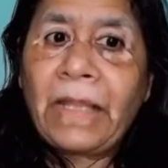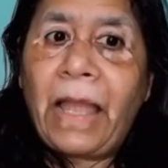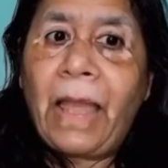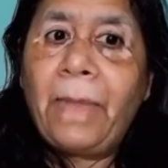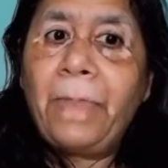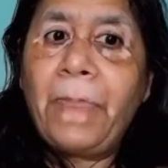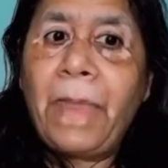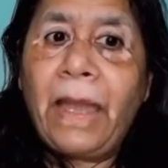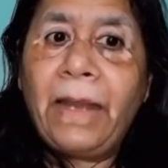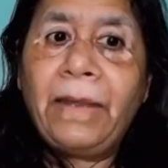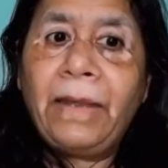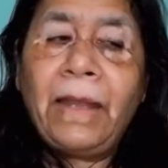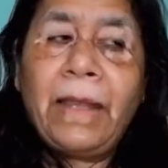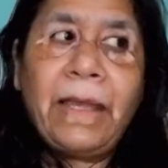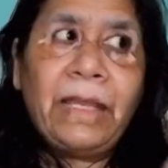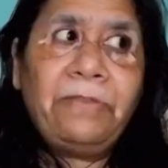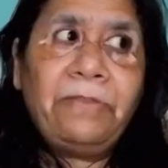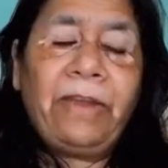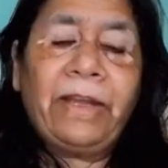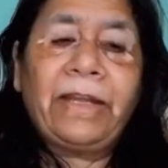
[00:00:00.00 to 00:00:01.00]
And then,
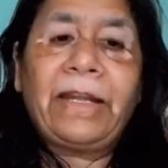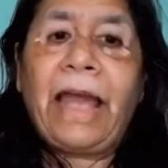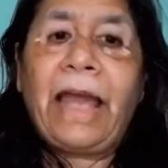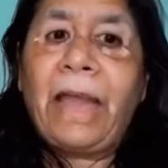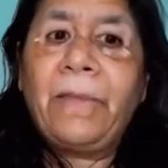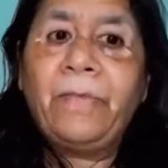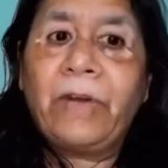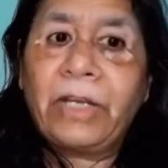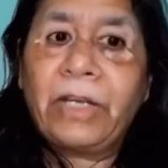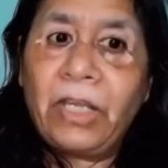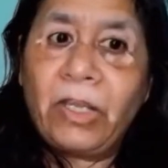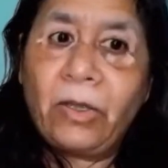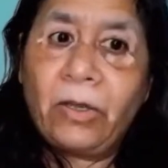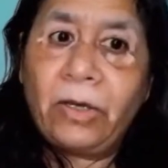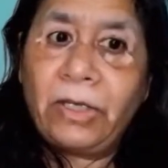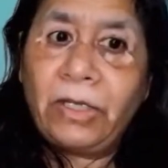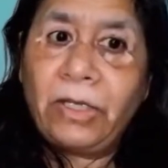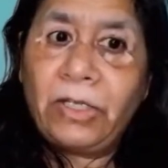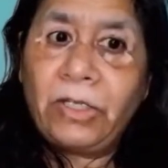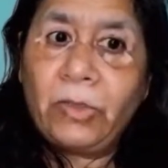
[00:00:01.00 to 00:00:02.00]
in fact, I'm working
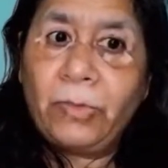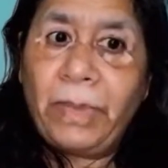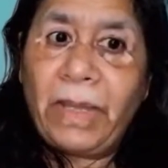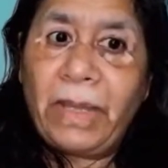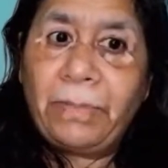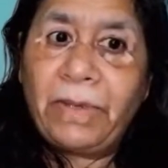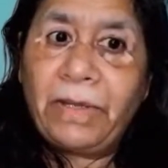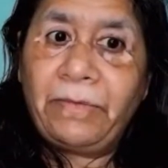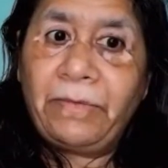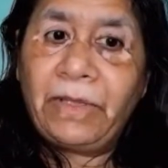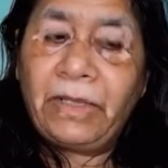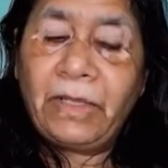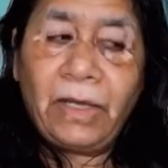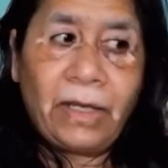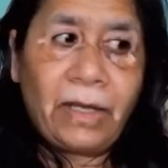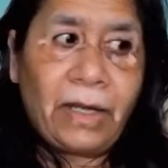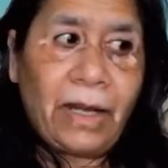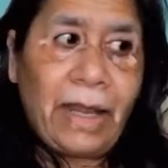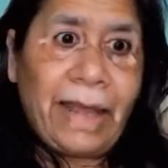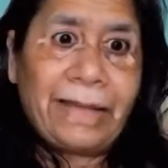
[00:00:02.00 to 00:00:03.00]
on a new paper with
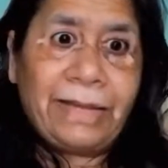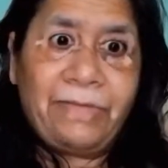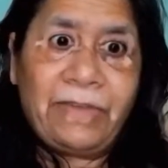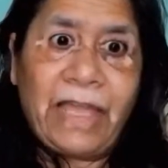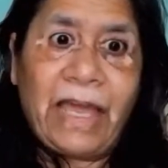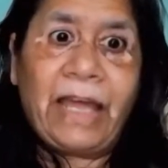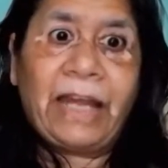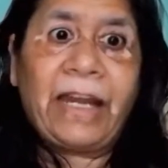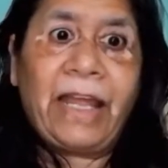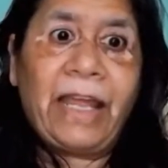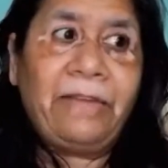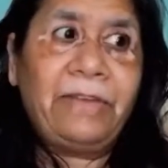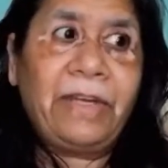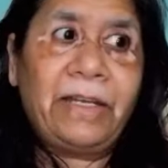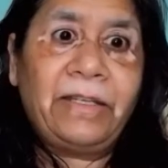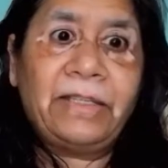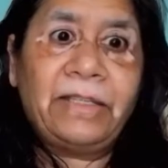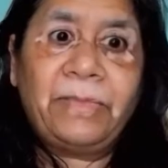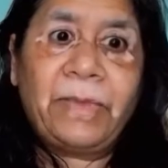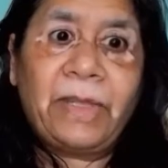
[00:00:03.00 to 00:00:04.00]
her, and we arrived
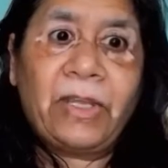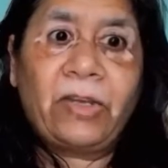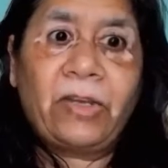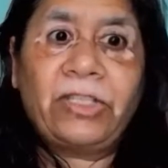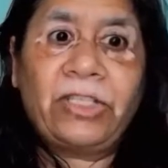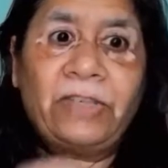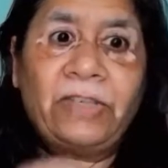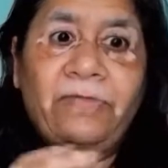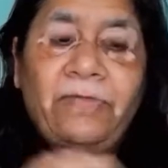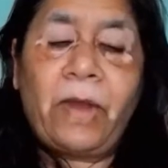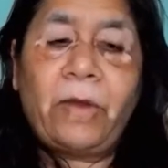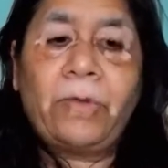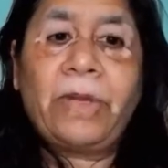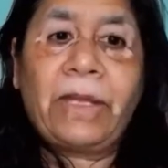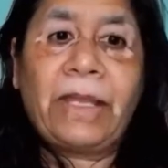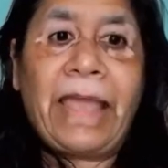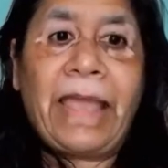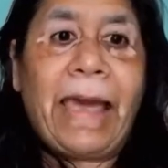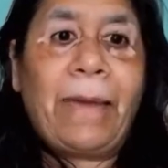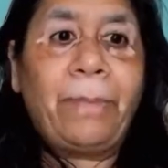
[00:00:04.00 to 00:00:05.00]
at this because she found a
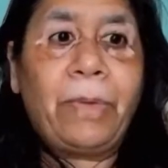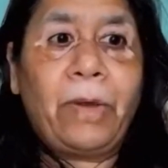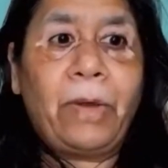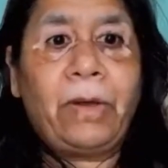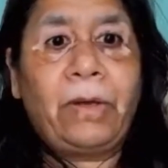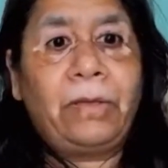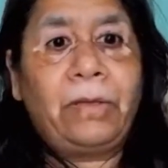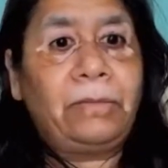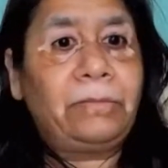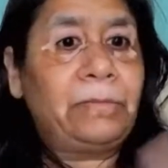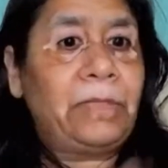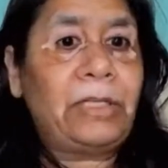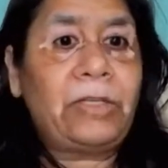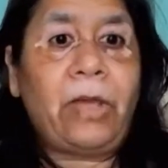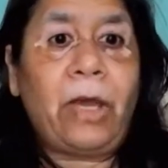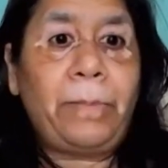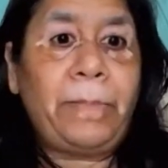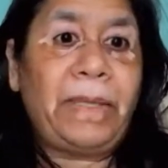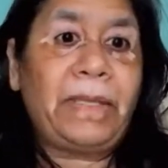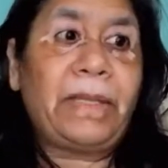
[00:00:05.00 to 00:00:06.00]
gap on a
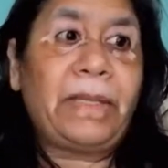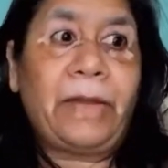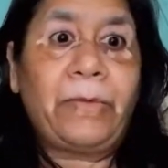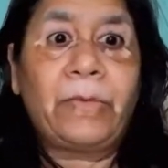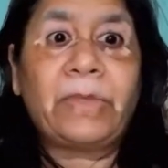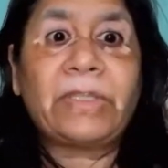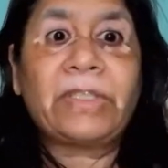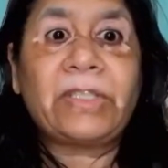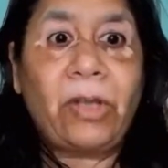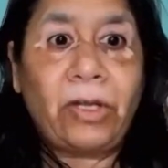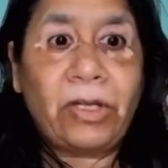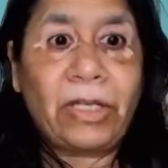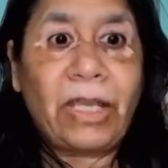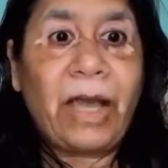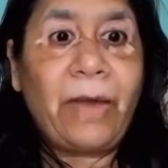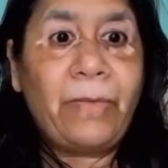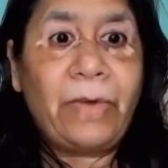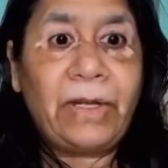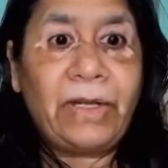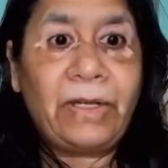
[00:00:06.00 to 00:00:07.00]
topic that was not
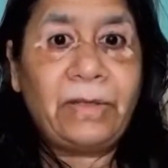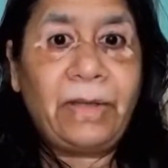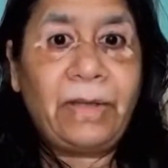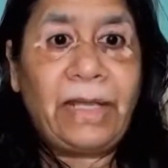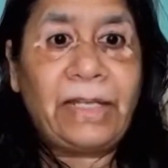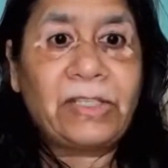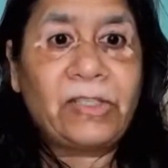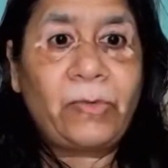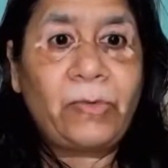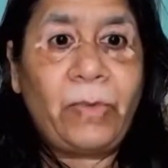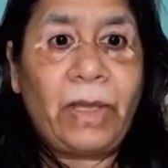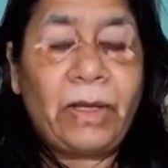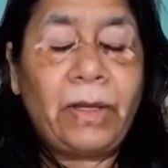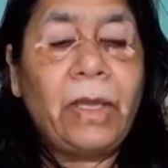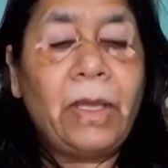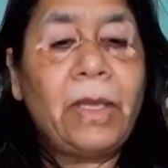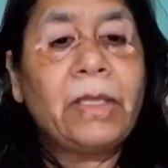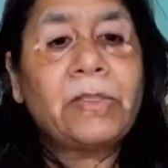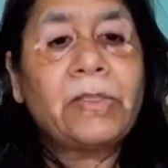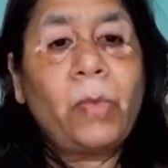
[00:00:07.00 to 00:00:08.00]
covered elsewhere.
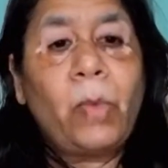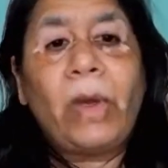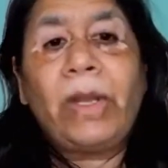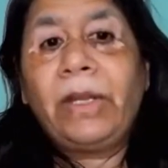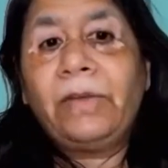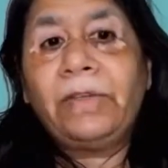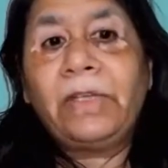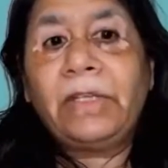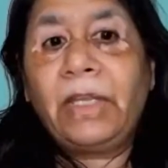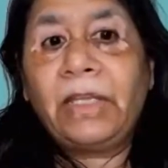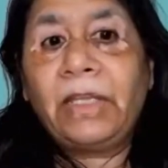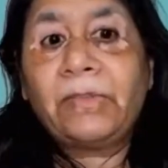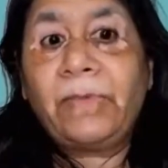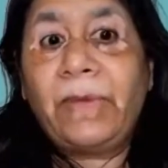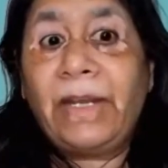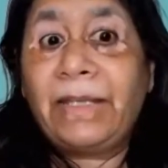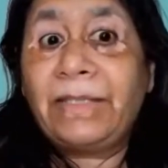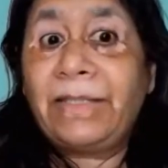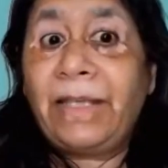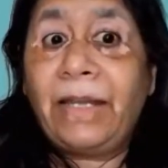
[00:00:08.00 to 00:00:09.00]
So one of the things
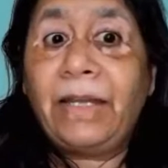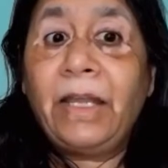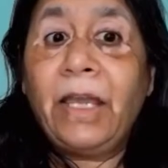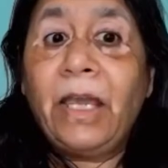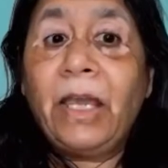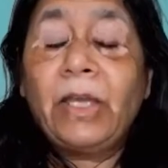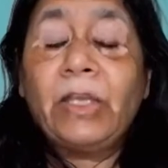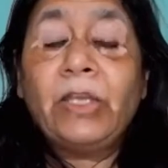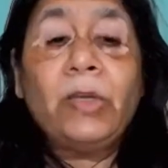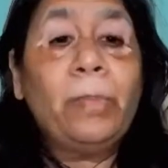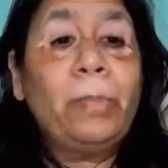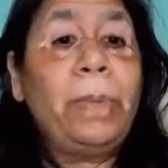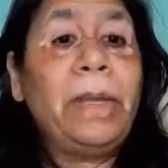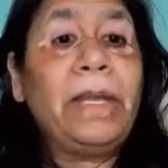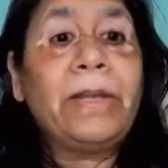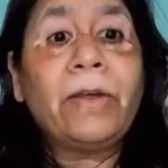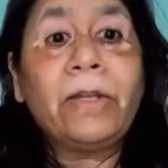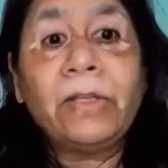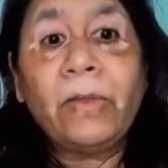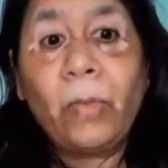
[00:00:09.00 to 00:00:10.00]
when I said you
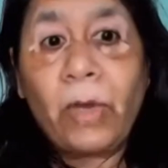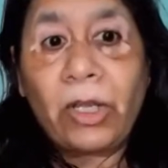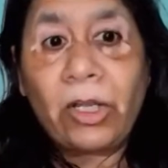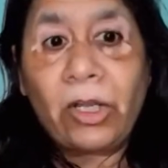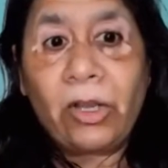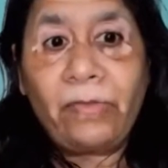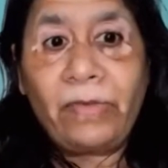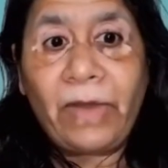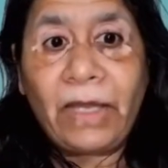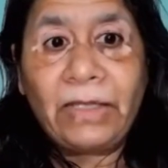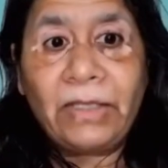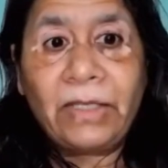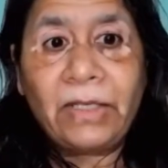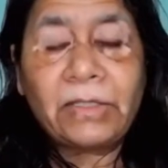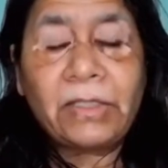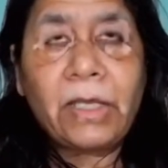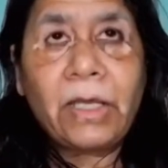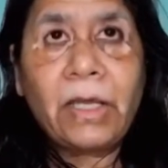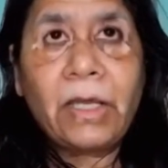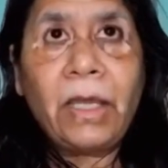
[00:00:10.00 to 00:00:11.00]
build on the work of
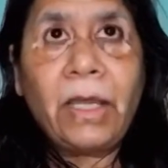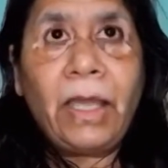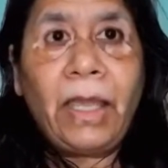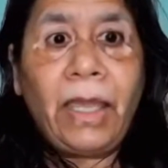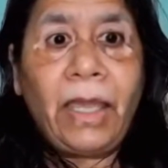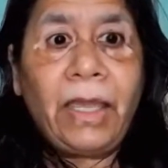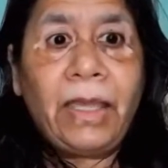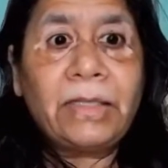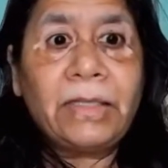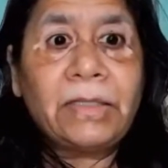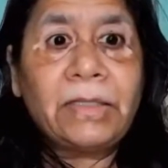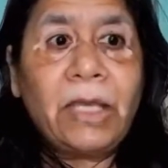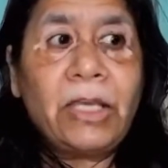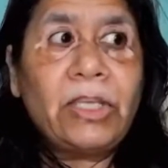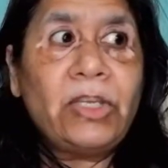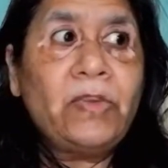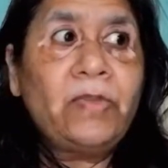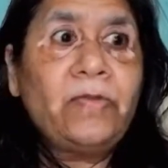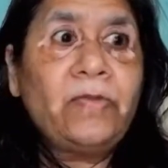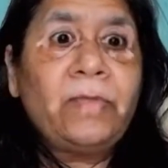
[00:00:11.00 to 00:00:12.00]
others is
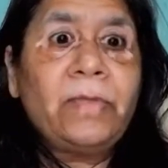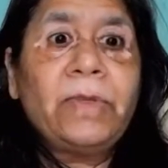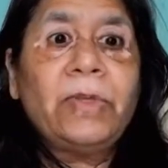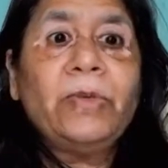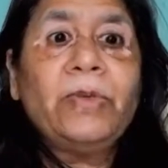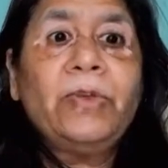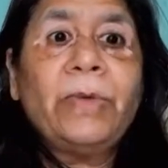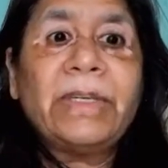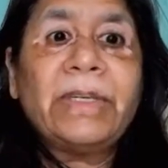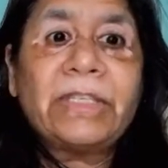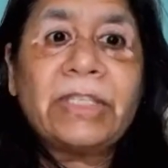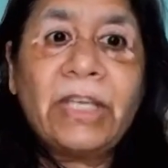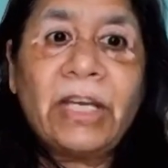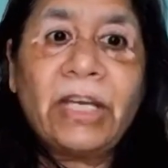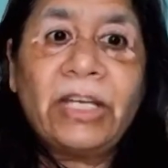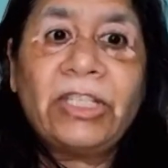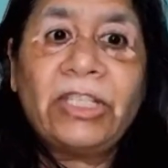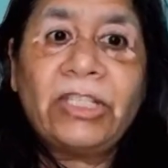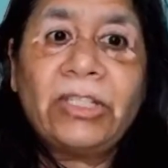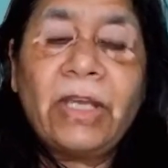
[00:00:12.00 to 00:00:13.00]
you do a
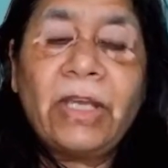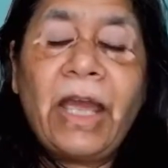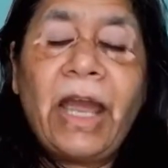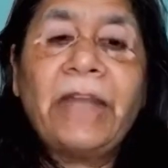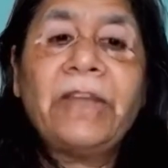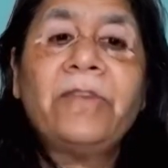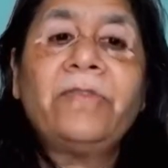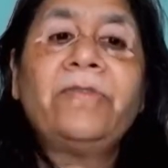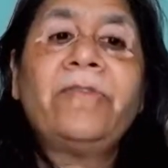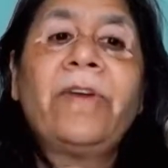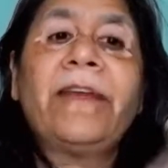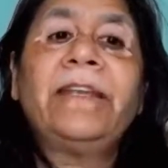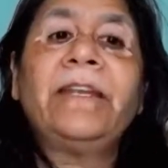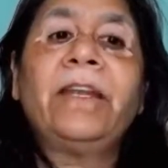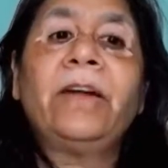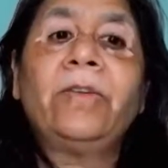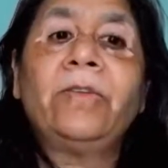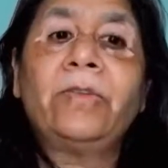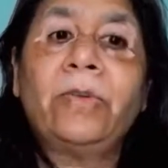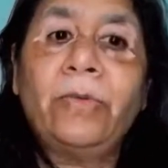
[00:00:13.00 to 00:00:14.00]
search and you find
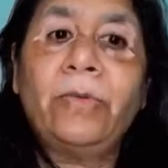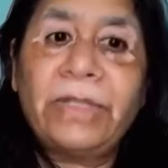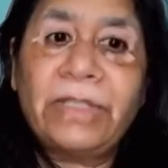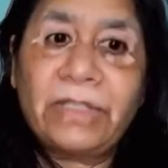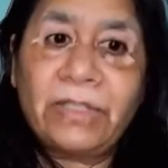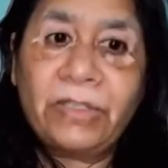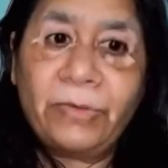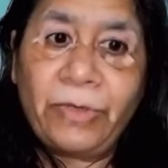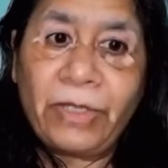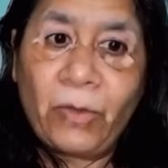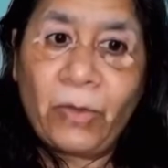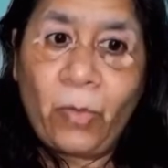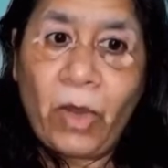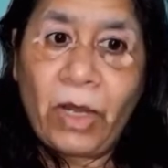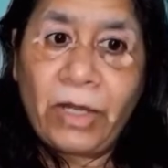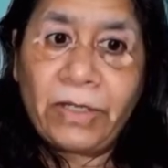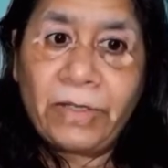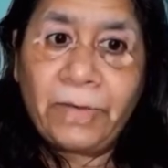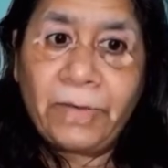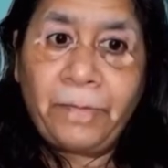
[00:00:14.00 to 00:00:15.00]
out who is doing
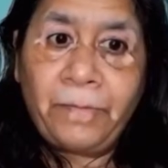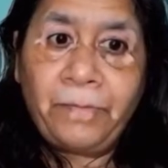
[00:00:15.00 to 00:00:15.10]
what.